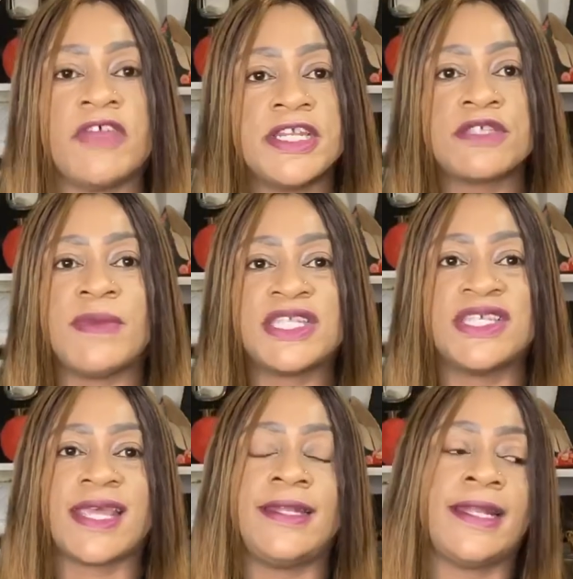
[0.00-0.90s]
In as much
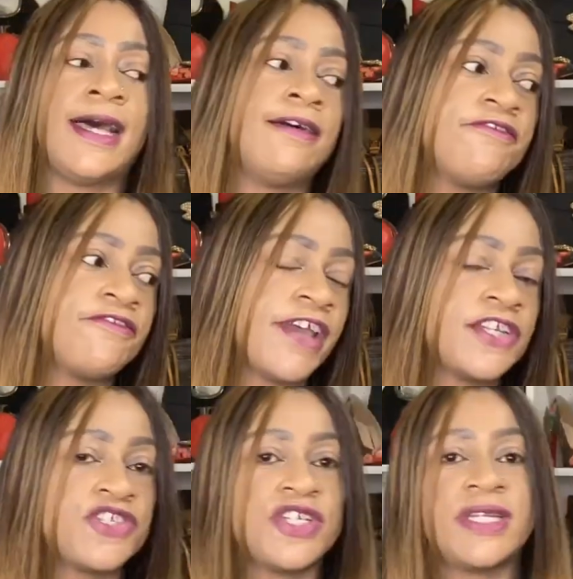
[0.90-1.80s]
as I love
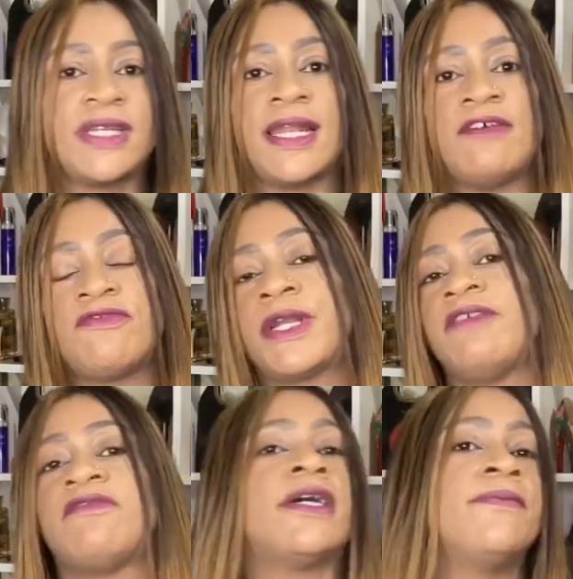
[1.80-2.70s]
fashion and I love
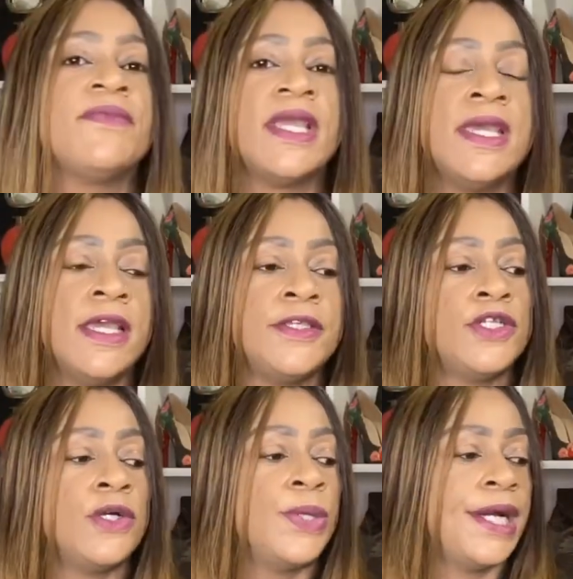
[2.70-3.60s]
whatever,
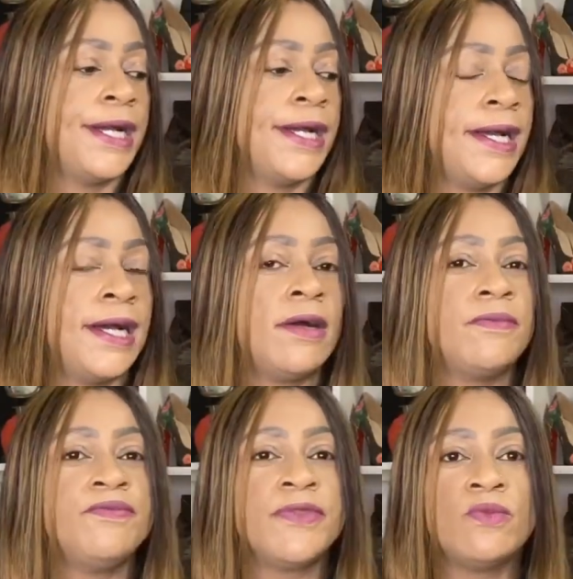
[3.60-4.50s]
you know,
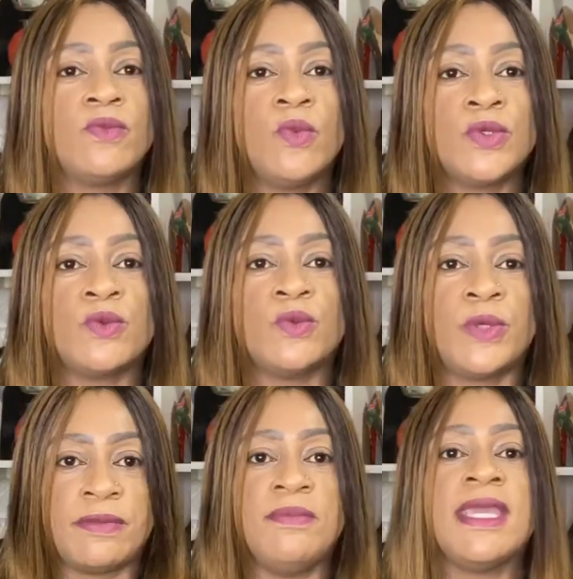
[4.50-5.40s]
uh, uh,
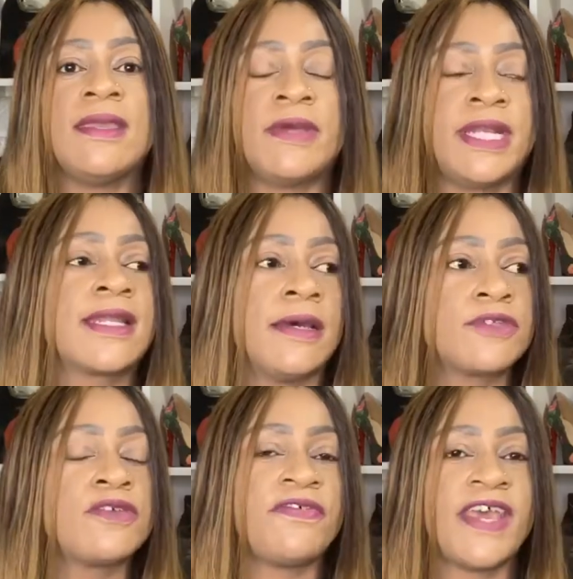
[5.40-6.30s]
with me when it
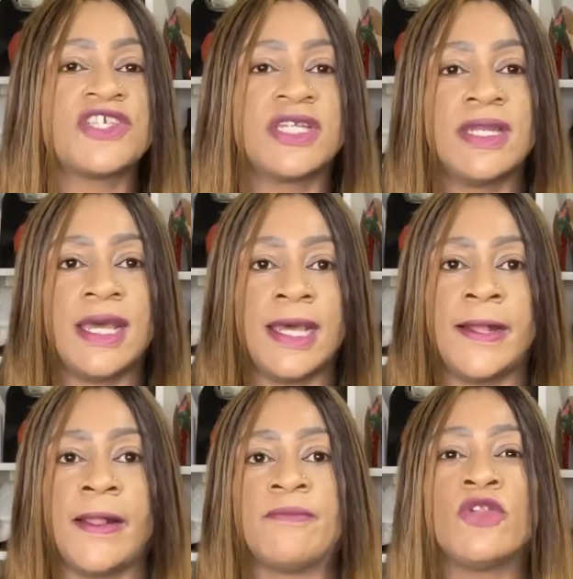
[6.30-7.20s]
comes to fashion
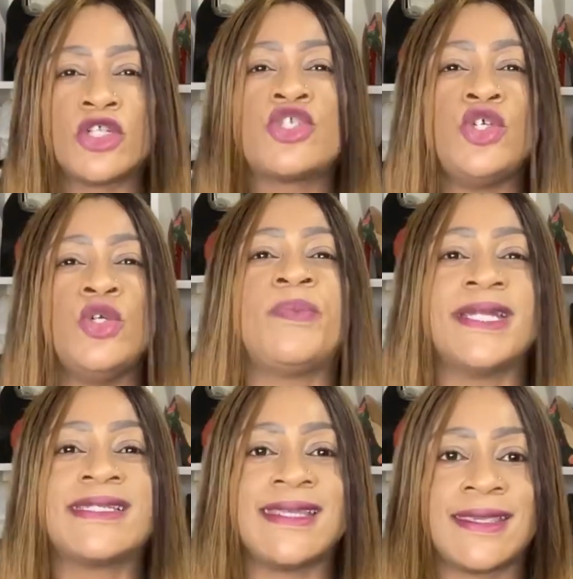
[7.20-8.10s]
uh, i'm not too
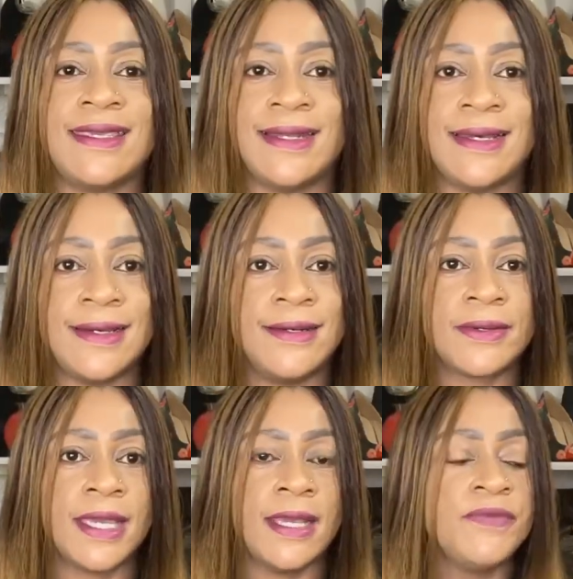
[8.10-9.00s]
particular
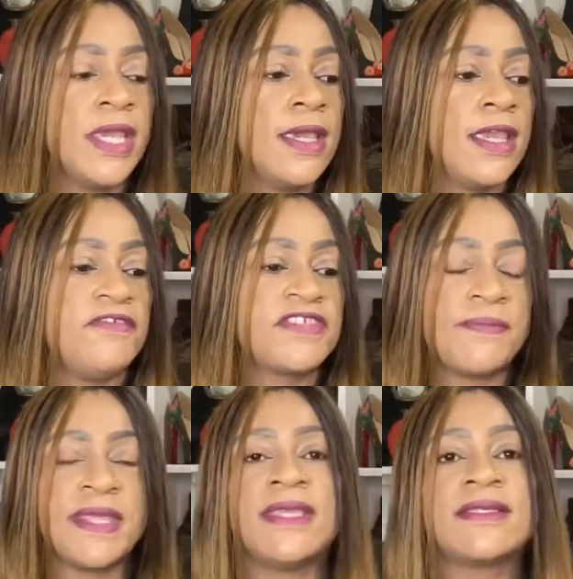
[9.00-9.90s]
okay if
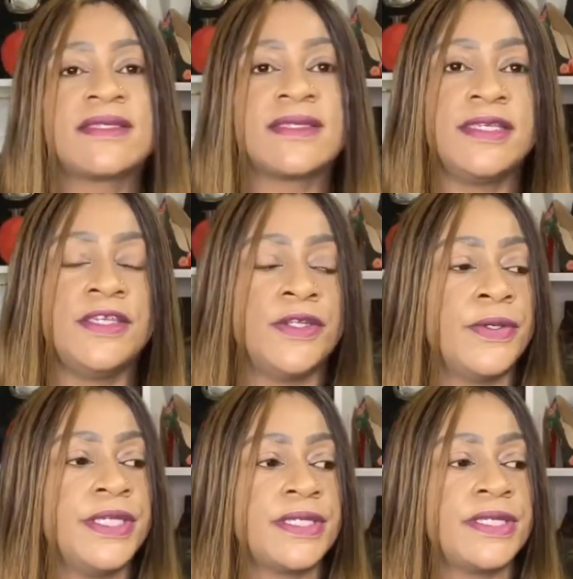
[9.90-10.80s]
something is you
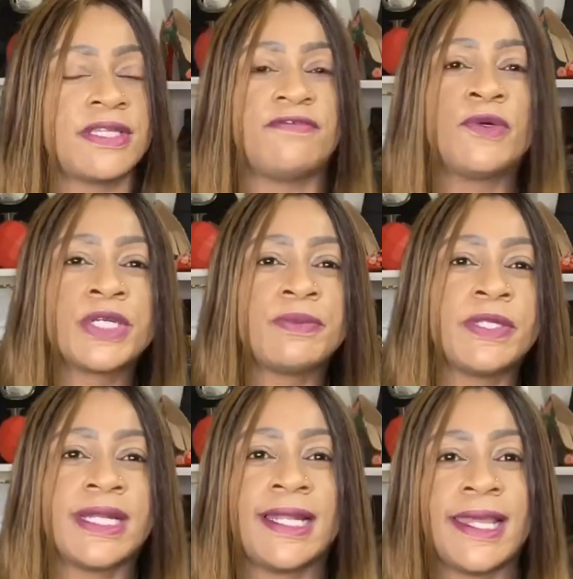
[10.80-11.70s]
know is, is,
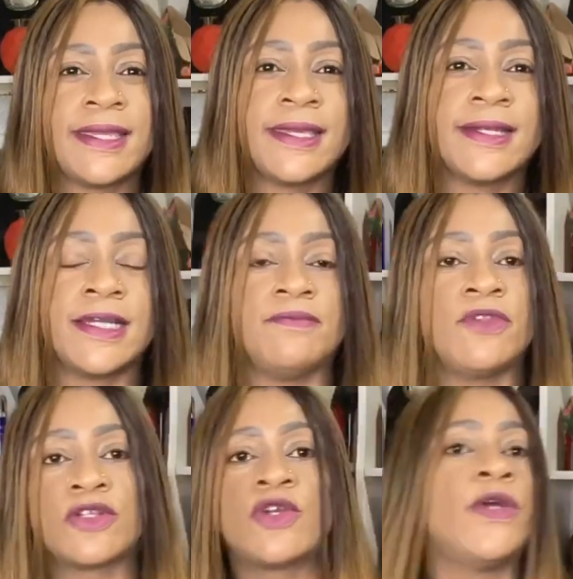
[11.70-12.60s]
affordable and i like it i'm
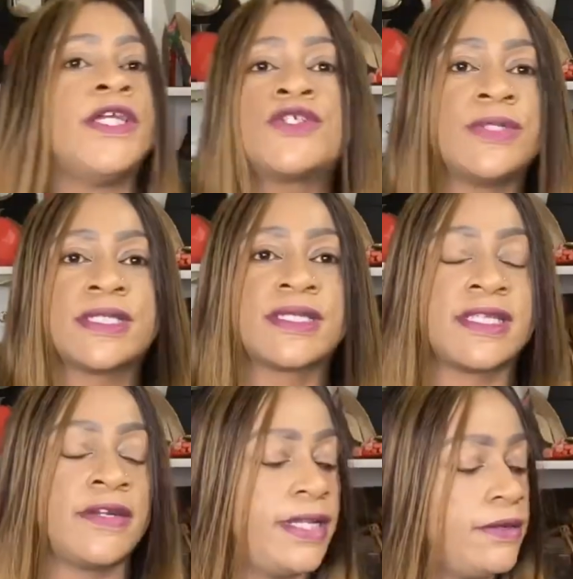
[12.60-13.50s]
not going to
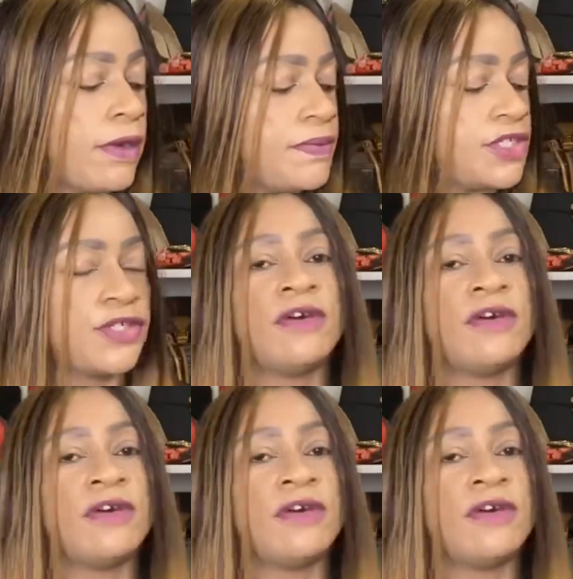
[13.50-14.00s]
necessarily rubbish it